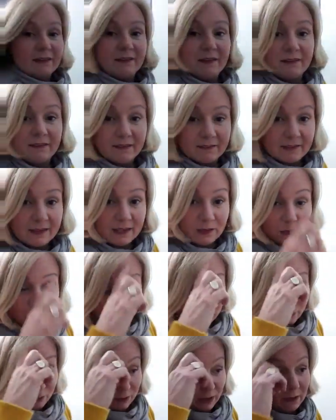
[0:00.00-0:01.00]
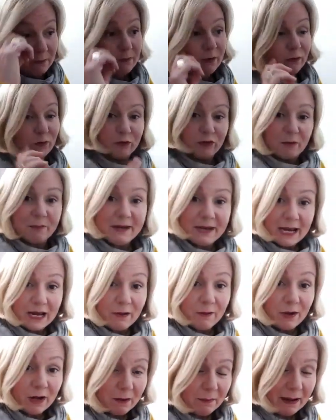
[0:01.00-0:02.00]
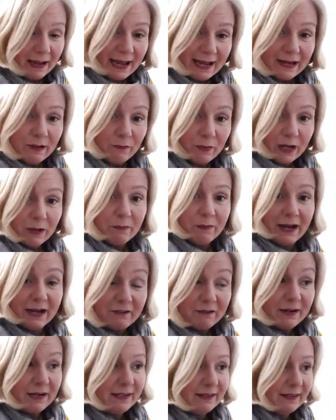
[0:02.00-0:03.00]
did see all these rainbows, which I've been hearing about anyway, but I really